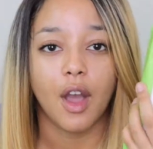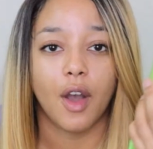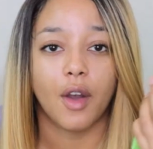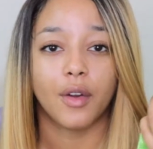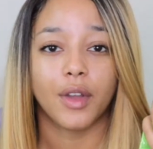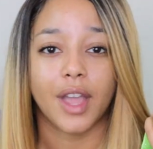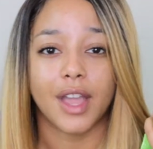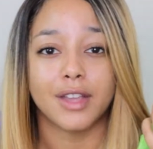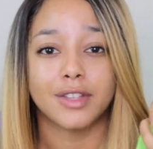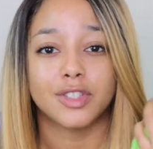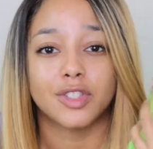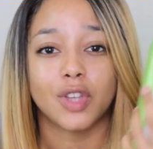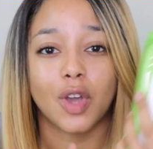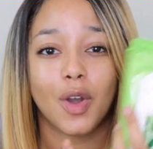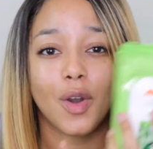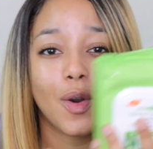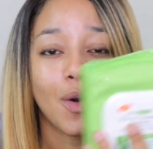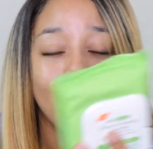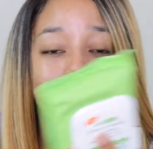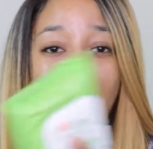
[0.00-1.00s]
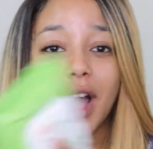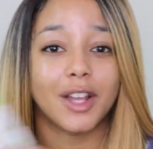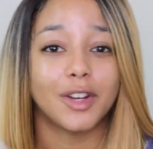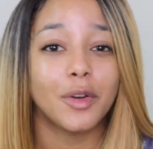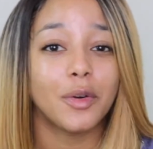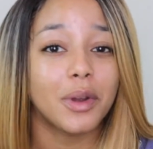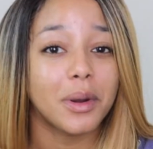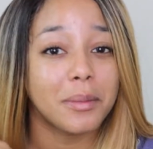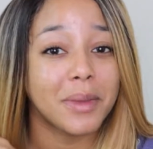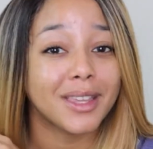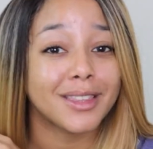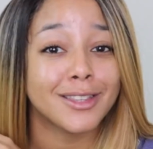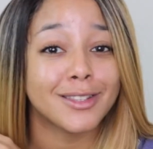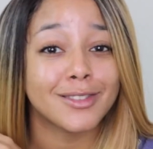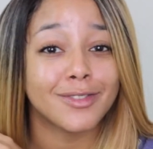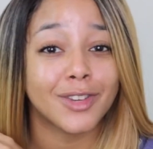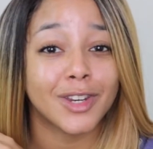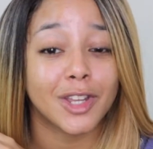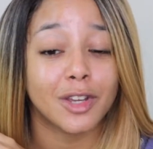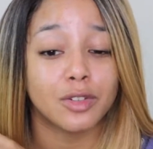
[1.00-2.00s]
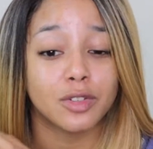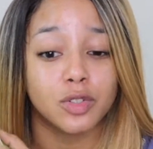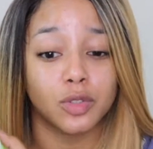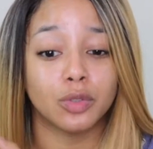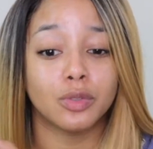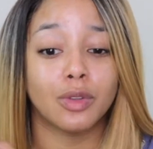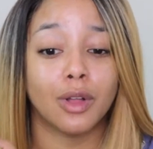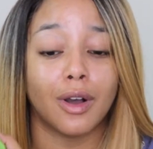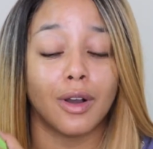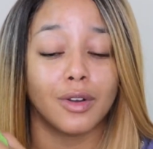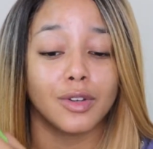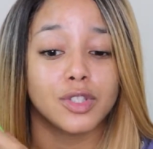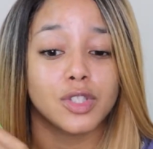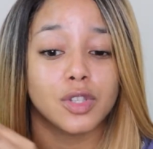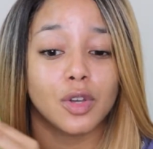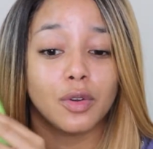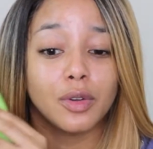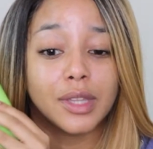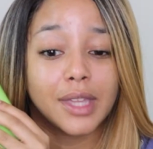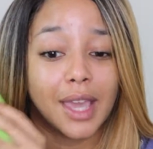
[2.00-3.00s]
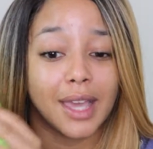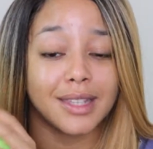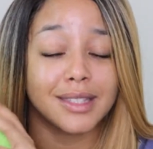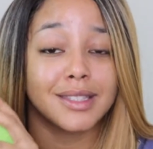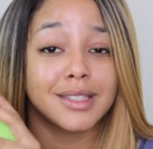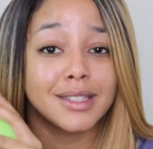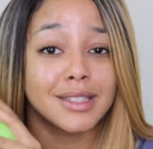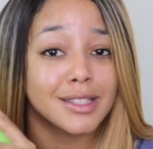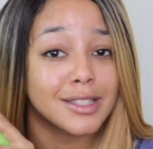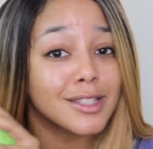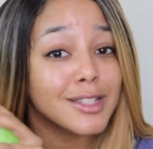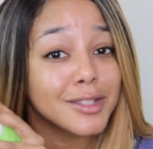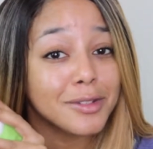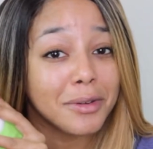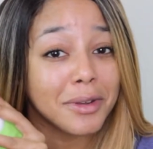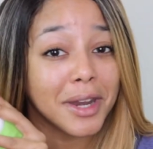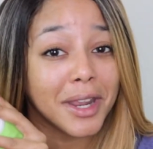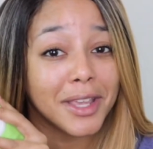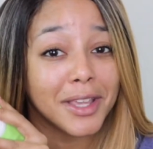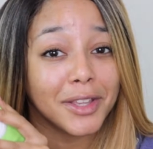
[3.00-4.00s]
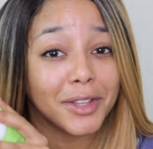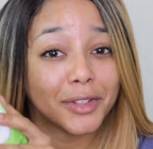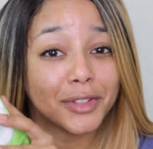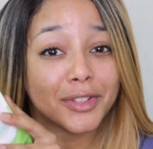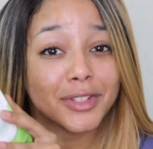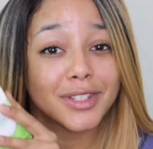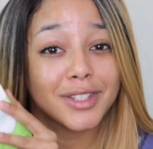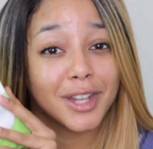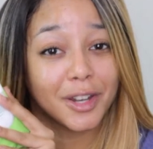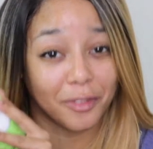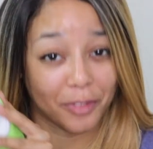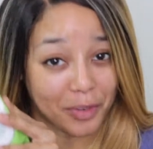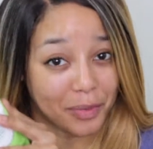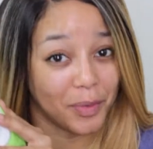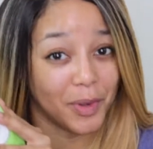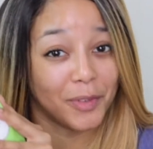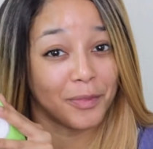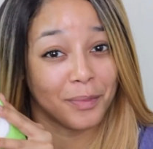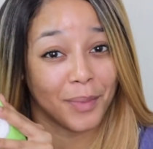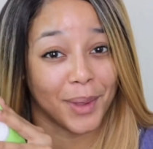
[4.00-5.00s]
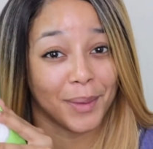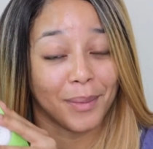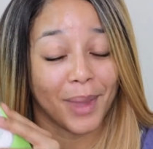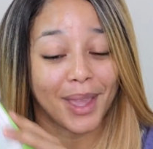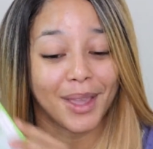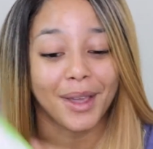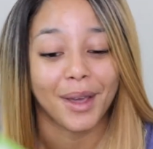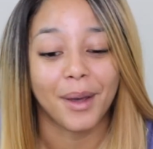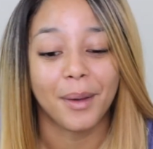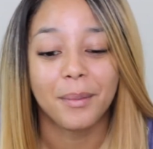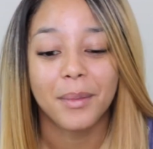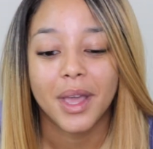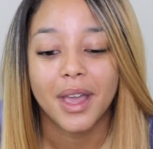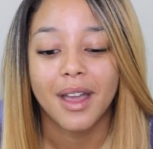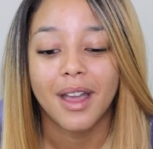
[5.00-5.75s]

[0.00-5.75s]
Okay, so I don't want to make this video too long, so yes, this is what I use to remove my makeup.